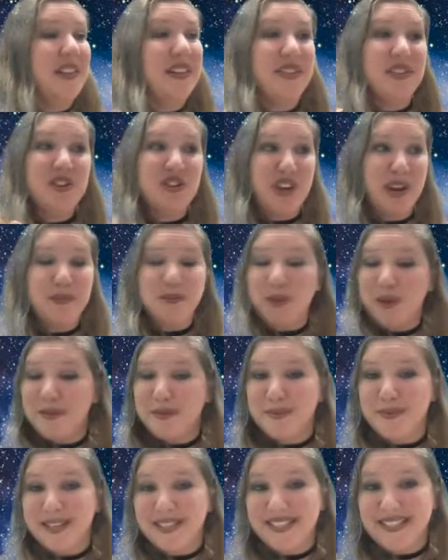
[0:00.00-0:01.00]
The James Webb
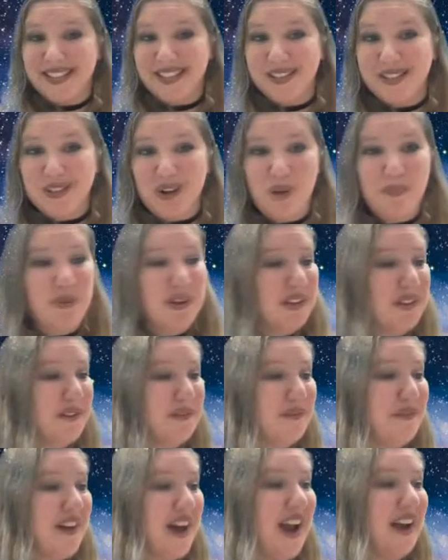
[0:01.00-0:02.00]
Space Telescope will in
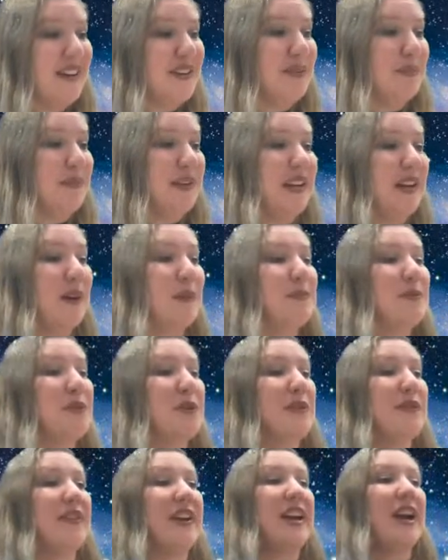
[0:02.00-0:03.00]
fact be
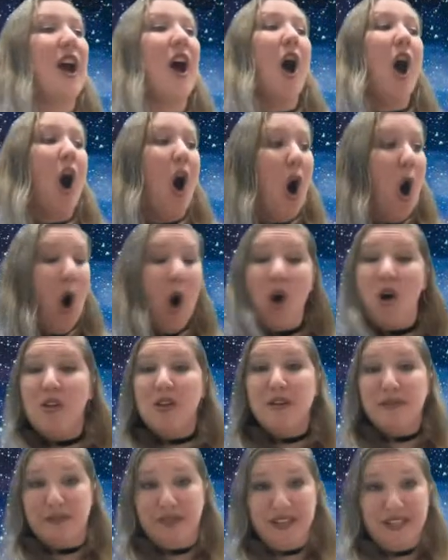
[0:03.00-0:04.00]
observing all
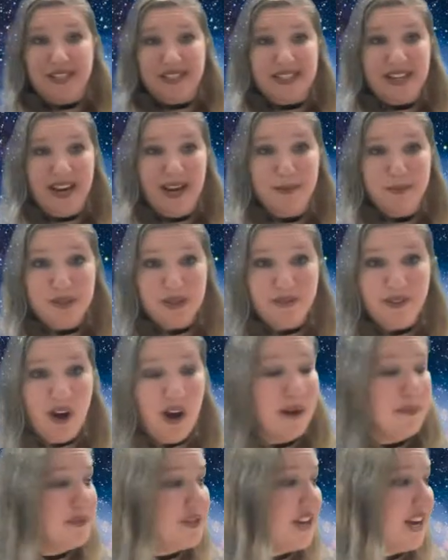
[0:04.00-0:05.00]
of these types of
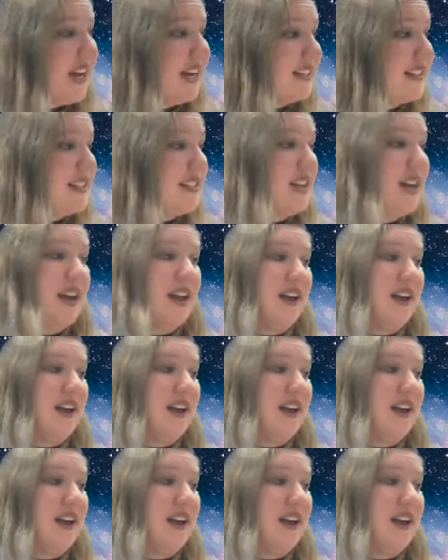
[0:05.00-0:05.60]
objects,